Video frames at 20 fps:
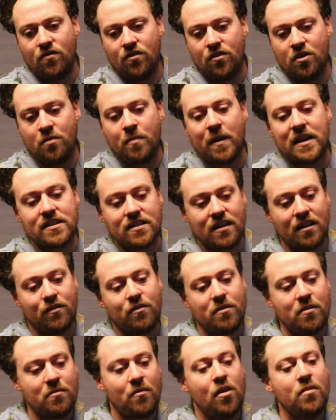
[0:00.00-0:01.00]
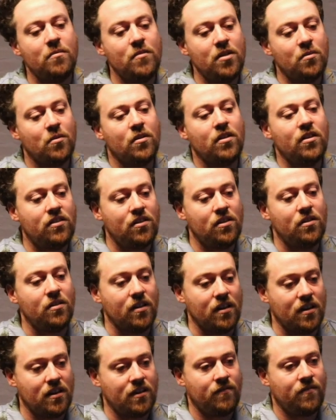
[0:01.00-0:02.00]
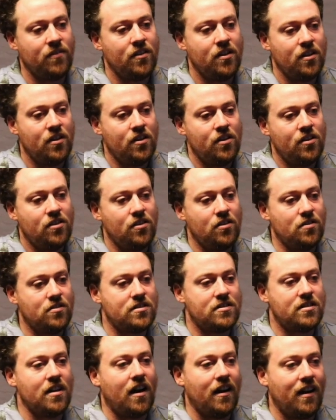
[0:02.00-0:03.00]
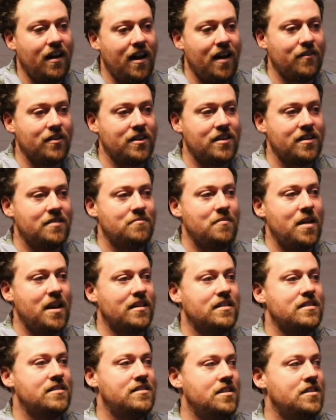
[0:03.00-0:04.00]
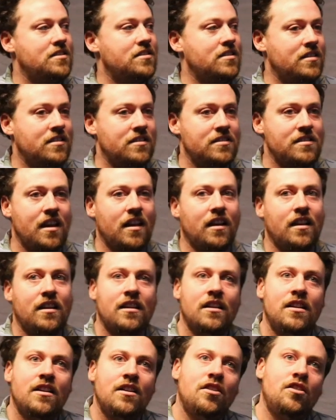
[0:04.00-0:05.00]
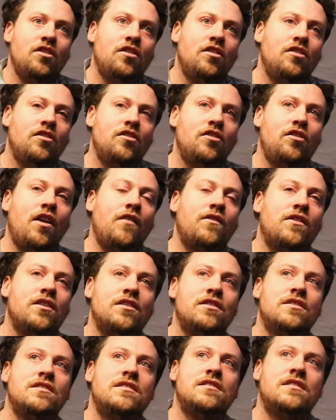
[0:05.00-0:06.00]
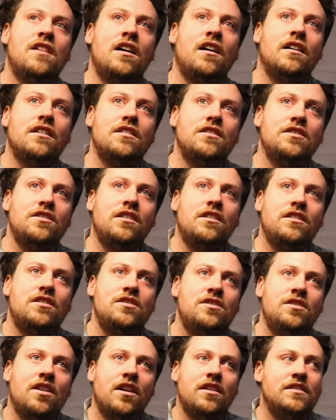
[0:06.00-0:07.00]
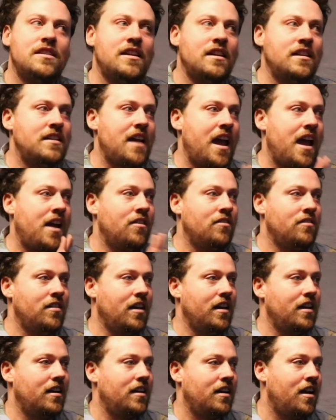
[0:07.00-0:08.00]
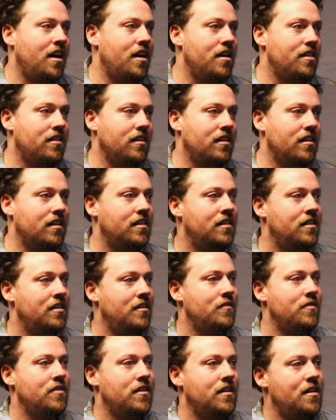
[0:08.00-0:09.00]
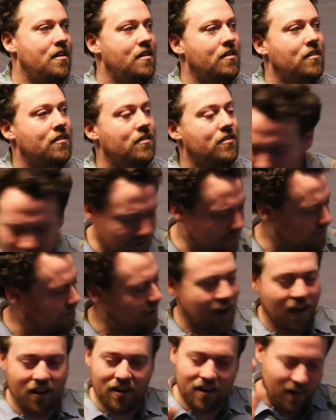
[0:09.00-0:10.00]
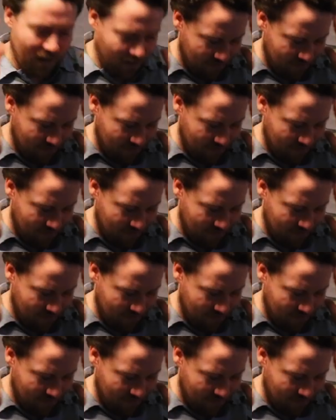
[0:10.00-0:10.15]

You basically, from the moment you want to do it, you start having to make decisions. Like you have to start shutting down like other things and